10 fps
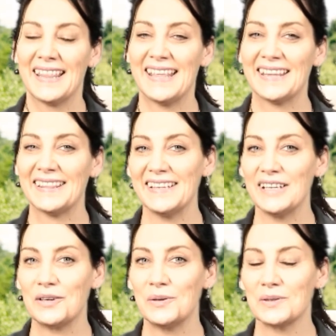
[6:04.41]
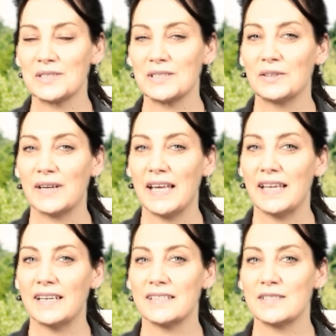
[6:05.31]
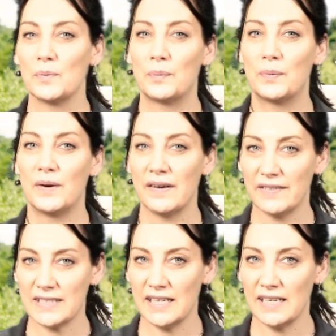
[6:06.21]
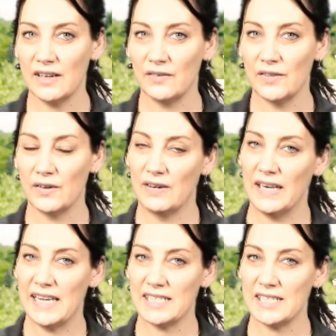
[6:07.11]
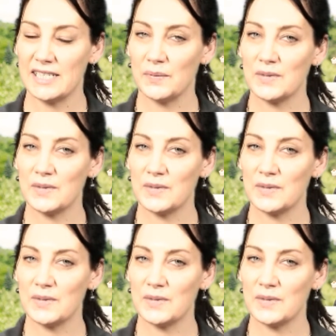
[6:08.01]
The other thing that courts look at is the brevity of the relationship.